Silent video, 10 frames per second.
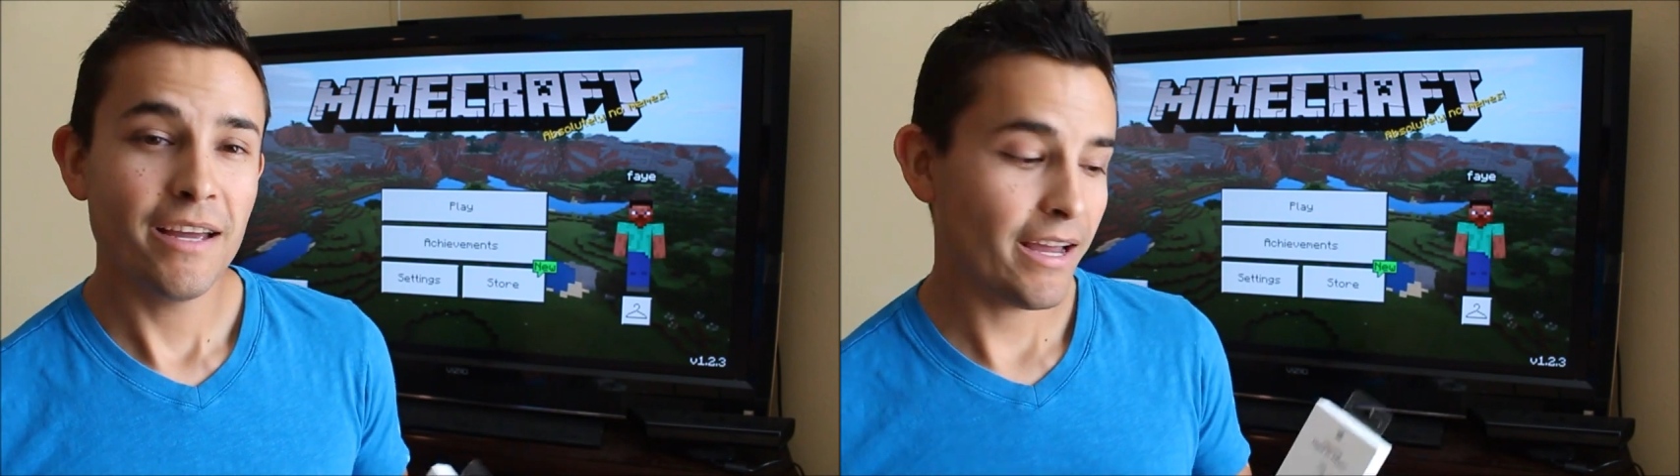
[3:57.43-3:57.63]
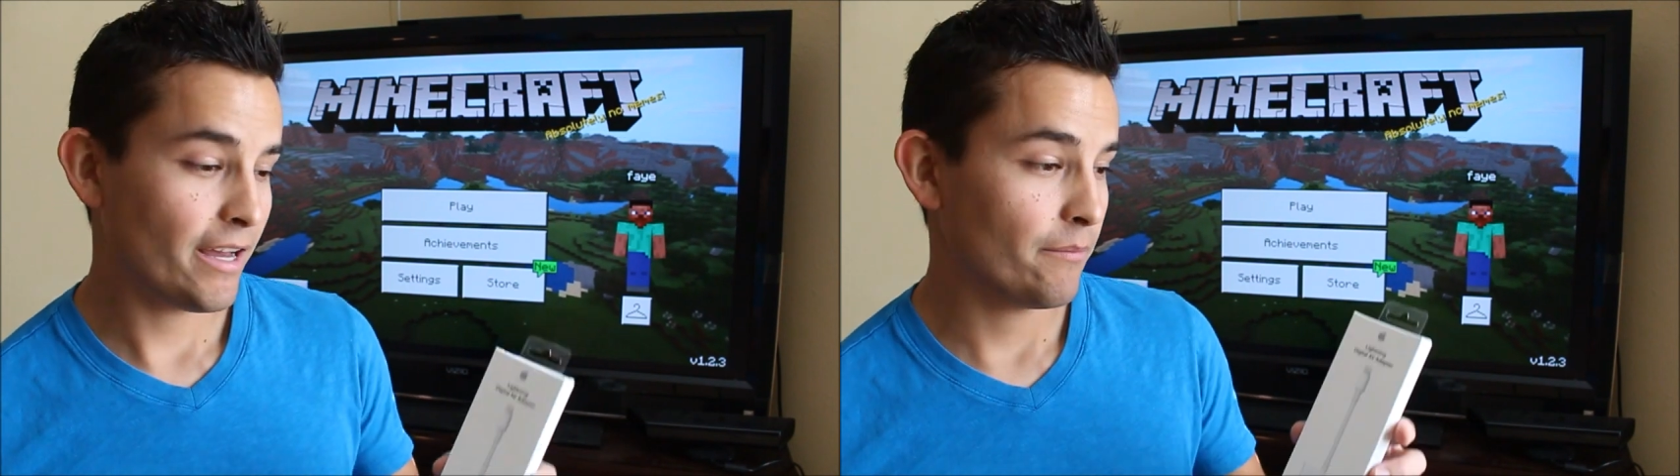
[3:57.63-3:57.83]

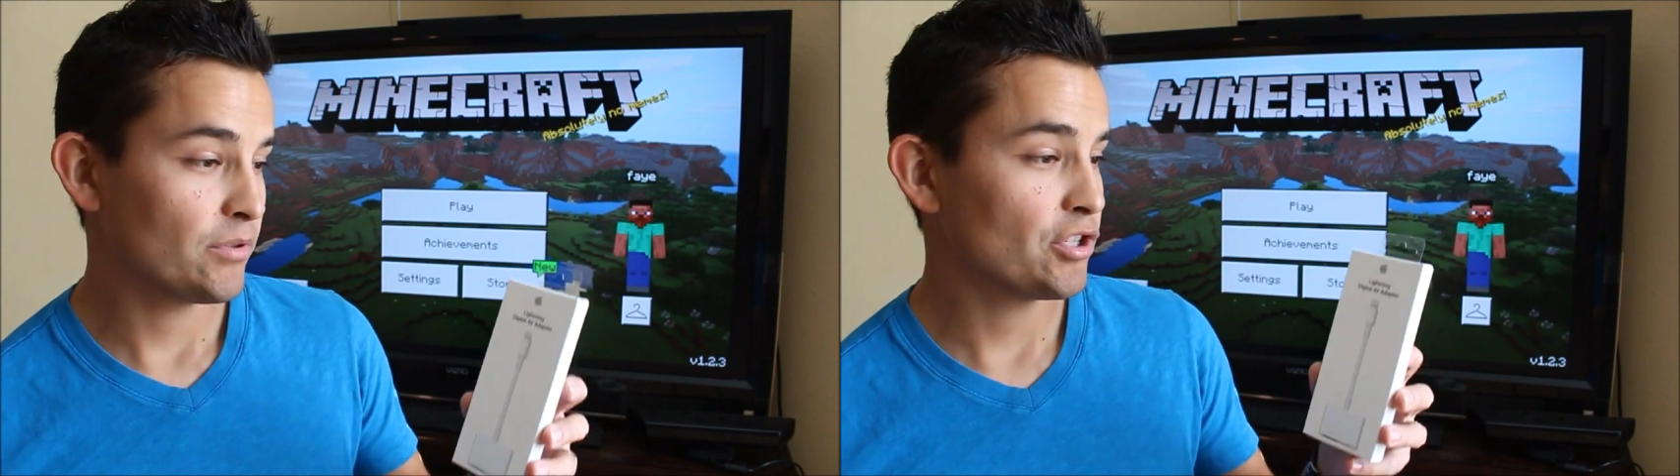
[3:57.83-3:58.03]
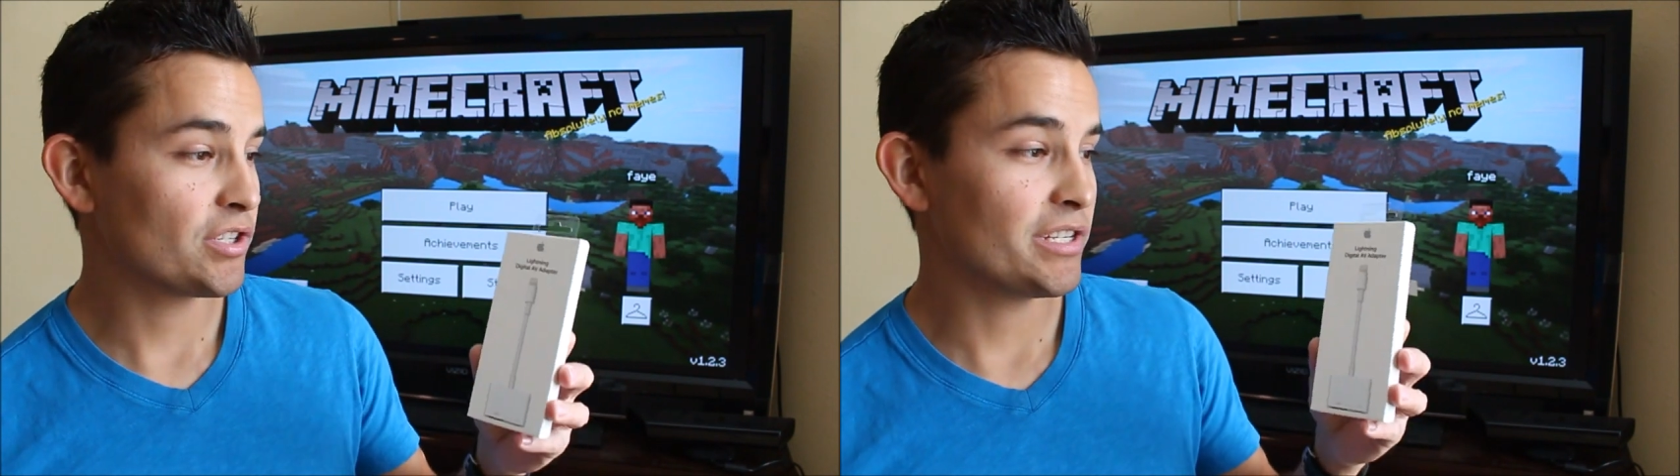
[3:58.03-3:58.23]
Um,
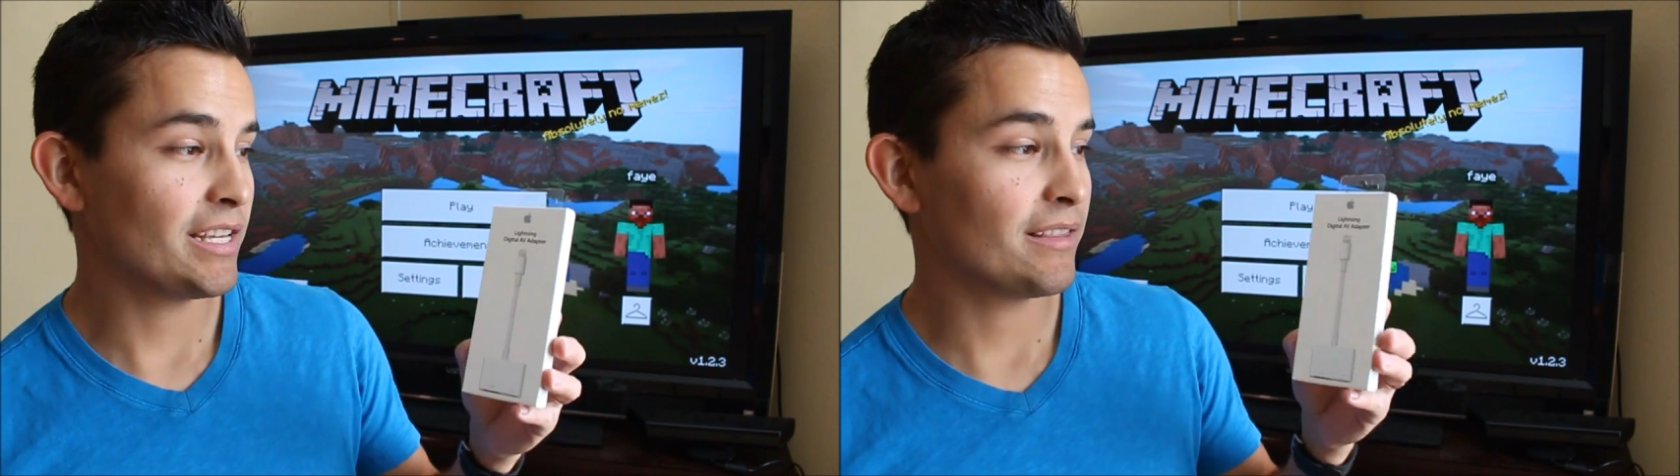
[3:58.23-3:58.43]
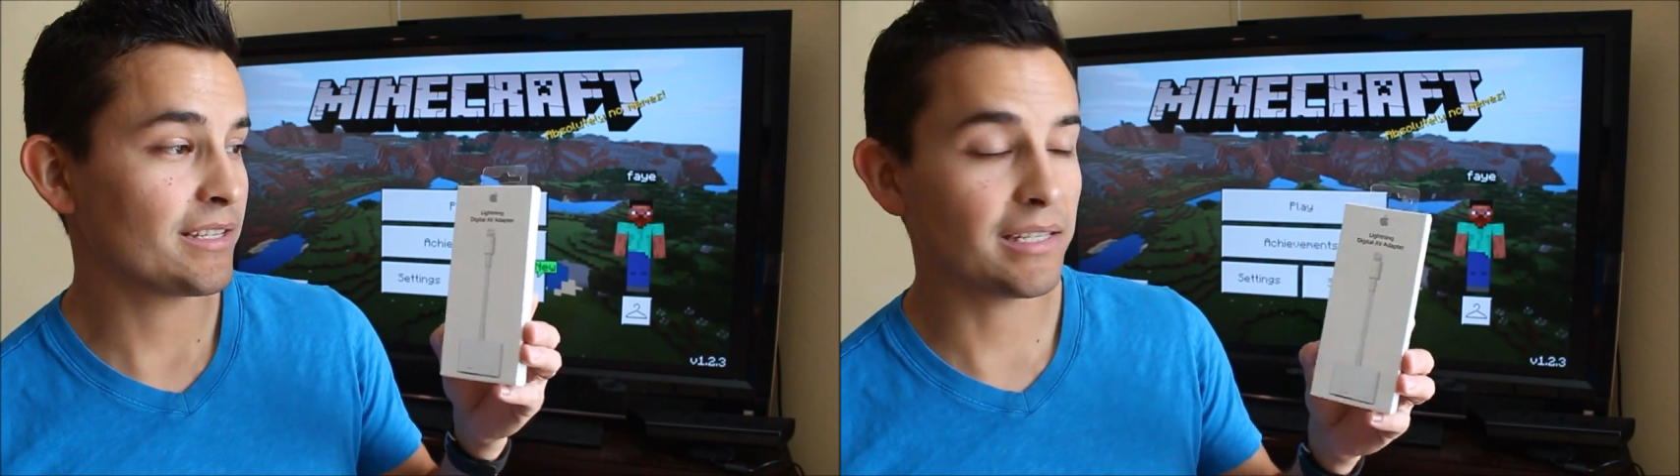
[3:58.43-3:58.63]
just
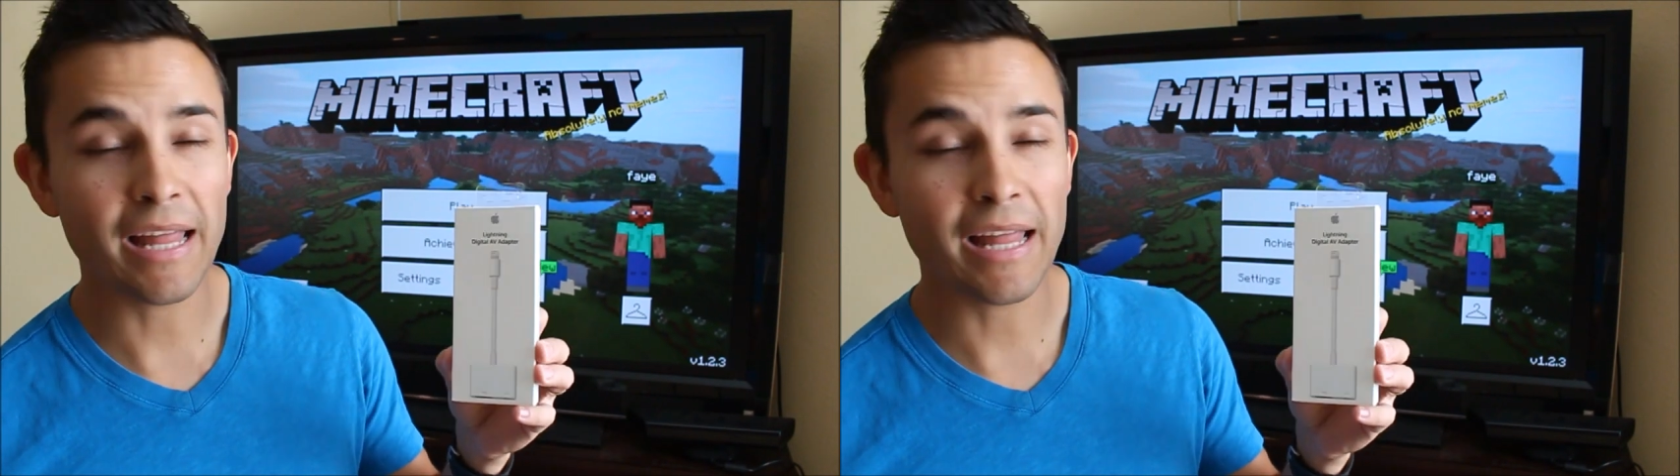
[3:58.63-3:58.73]
need this